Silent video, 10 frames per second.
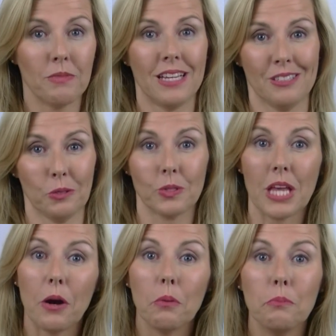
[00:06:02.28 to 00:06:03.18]
muscles
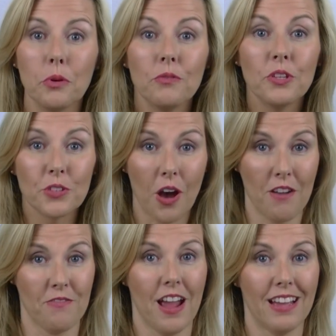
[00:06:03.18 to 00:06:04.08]
help move the
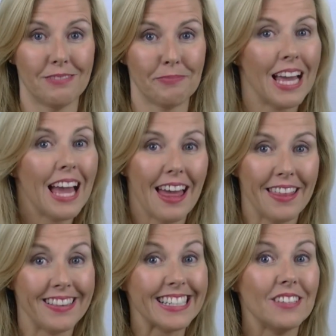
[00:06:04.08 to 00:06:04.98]
diaphragm
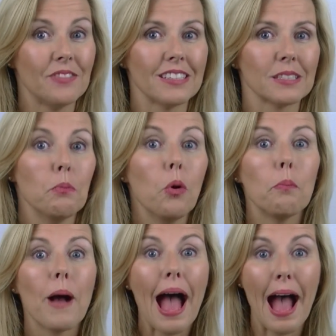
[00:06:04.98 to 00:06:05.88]
and give us more
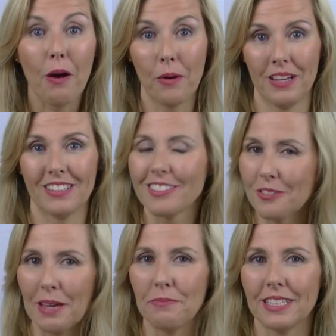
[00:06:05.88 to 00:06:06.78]
power to
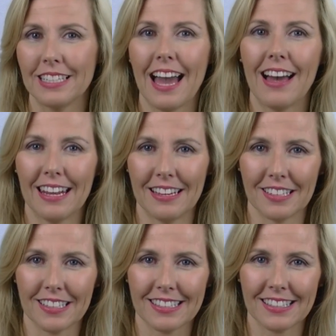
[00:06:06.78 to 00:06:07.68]
empty our
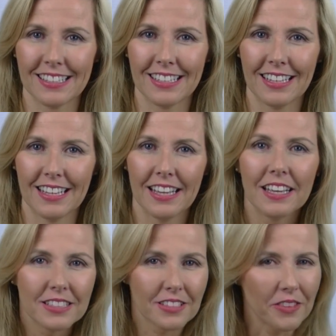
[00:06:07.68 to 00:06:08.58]
lungs.
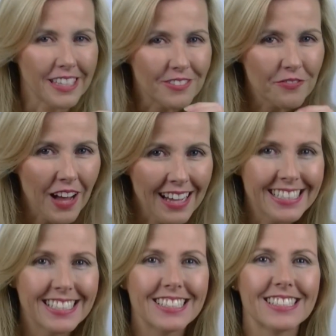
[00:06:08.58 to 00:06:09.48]
So the
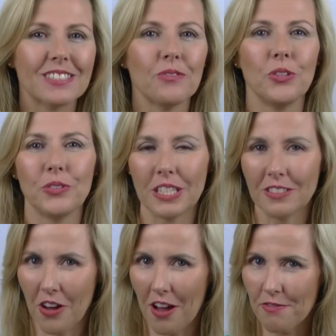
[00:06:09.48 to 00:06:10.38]
advantages of using
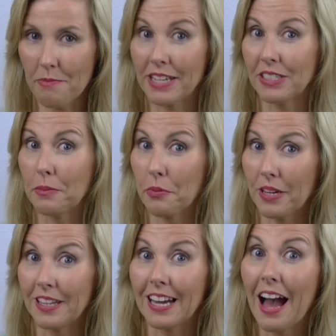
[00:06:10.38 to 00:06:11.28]
diaphragmatic
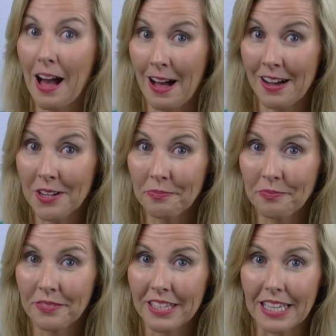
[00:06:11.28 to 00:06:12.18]
breathing are:
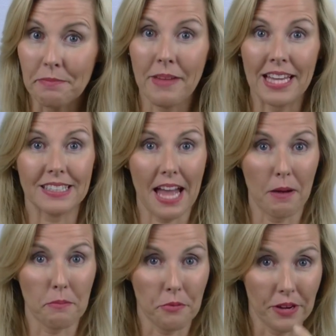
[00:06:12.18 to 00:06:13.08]
it makes
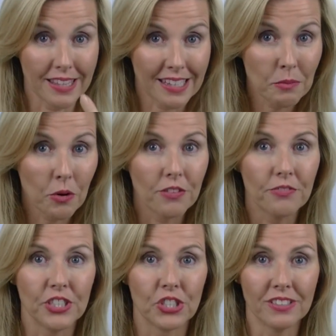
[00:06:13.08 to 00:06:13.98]
our breathing more
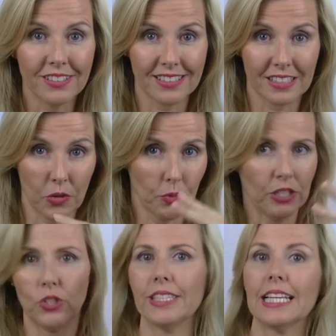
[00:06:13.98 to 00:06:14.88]
efficient, so we're
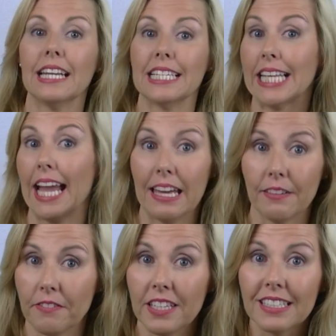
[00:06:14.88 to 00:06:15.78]
using less
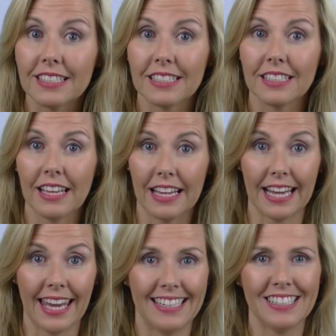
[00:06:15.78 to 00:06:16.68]
effort and
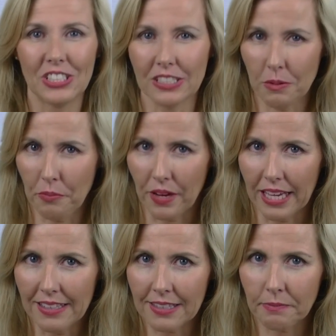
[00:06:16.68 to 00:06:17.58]
energy to
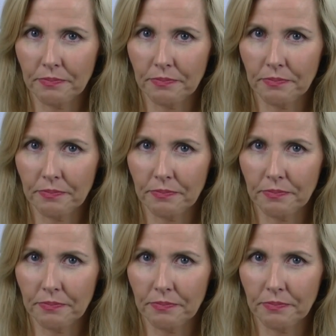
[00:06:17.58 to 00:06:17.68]
breathe.